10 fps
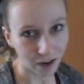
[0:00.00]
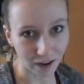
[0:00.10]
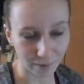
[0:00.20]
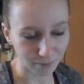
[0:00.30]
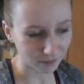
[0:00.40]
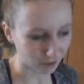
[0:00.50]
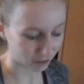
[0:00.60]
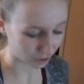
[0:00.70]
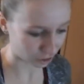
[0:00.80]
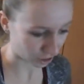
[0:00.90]
I'm
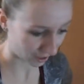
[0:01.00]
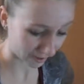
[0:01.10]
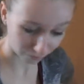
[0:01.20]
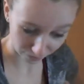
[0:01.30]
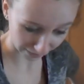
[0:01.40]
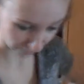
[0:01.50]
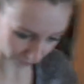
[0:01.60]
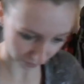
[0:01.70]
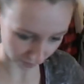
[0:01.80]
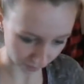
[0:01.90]
gonna try to find
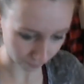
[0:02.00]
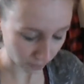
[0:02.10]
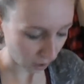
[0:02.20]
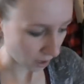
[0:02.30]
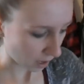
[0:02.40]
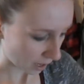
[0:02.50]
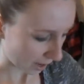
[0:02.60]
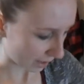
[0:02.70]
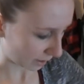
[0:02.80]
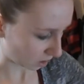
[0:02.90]
everything.
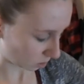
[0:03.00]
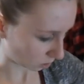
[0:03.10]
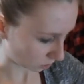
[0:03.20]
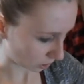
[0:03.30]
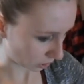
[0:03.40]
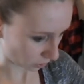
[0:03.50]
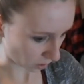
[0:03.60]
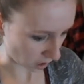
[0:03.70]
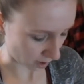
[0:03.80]
And then also,